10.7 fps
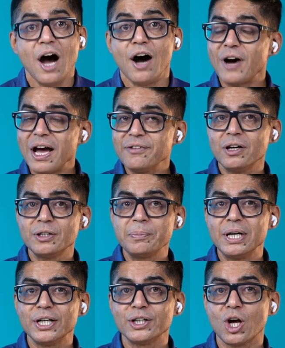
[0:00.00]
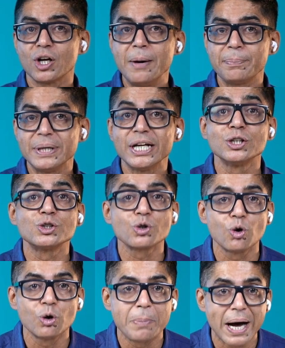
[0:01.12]
a $500 billion company
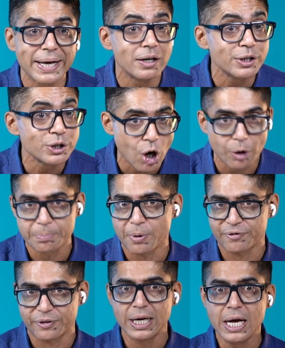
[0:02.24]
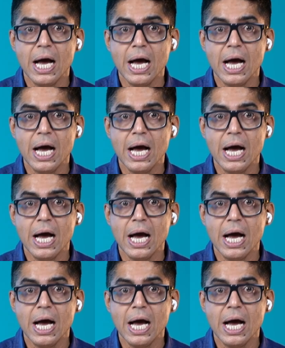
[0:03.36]
controlled by a non-profit,